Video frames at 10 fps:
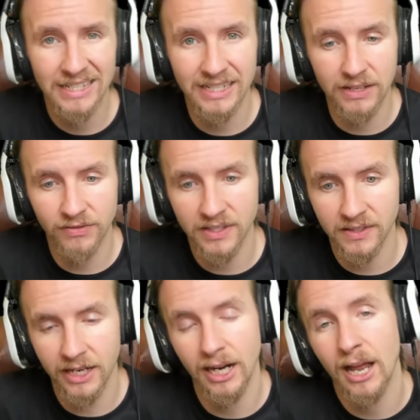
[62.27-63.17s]
to give this
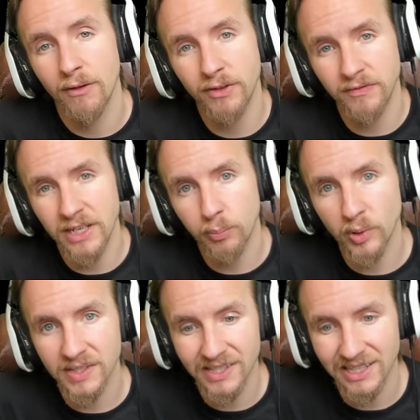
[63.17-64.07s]
thing
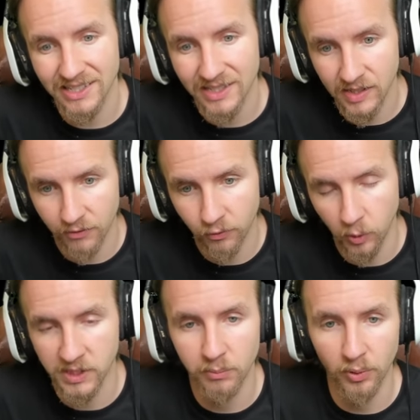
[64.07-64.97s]
15.6 instead of
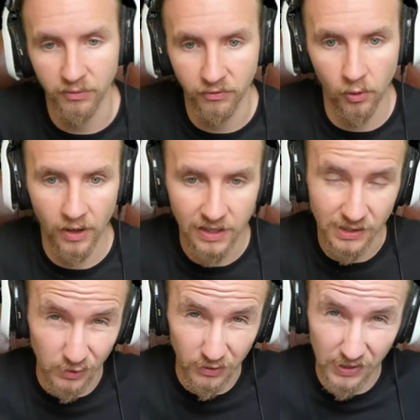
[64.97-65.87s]
14.4.
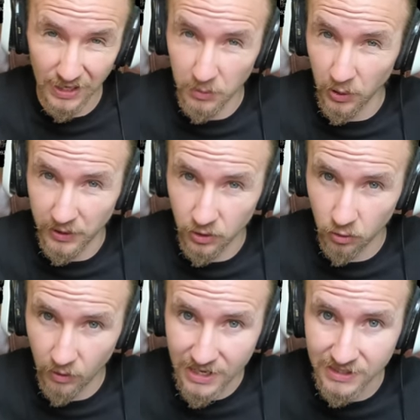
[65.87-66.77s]
And so if you think I'm going
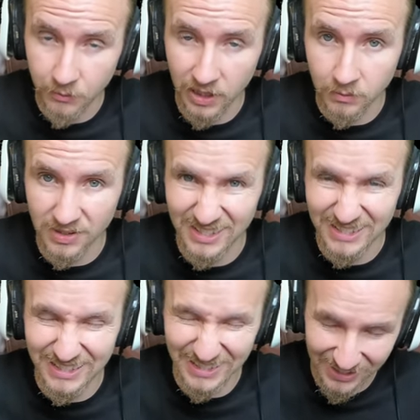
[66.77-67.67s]
crazy when I'm
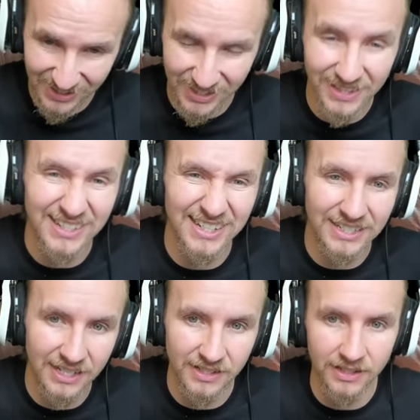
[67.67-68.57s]
discussing the
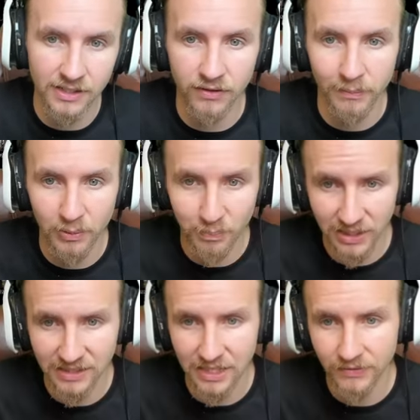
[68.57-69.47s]
statistics of the
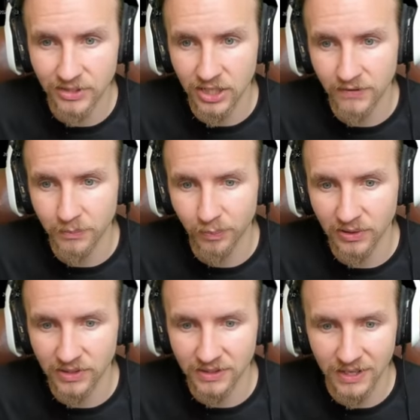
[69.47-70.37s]
mobility of the Chieftain
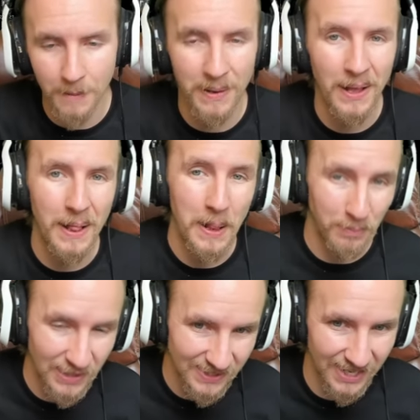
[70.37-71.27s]
prototype,
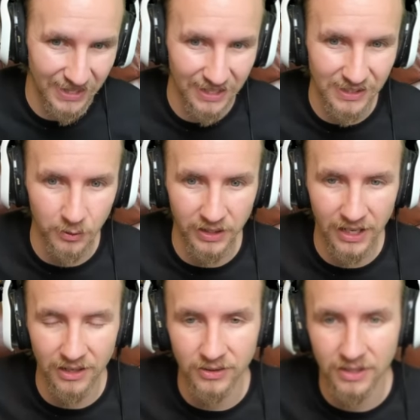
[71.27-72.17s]
please take that into
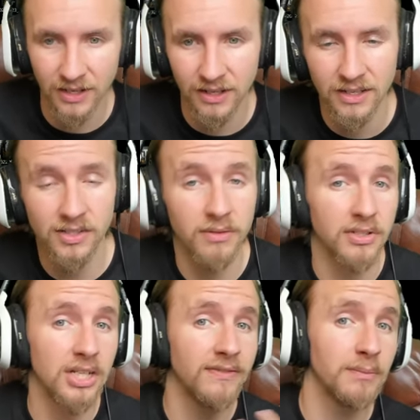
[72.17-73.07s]
account. So the
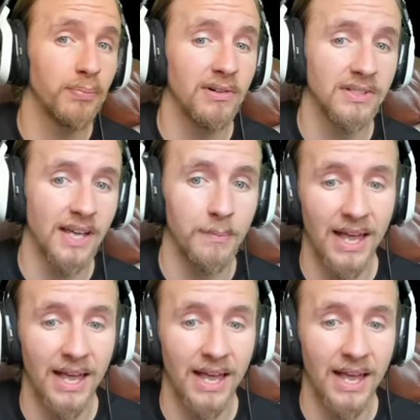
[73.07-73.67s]
Chieftain prototype,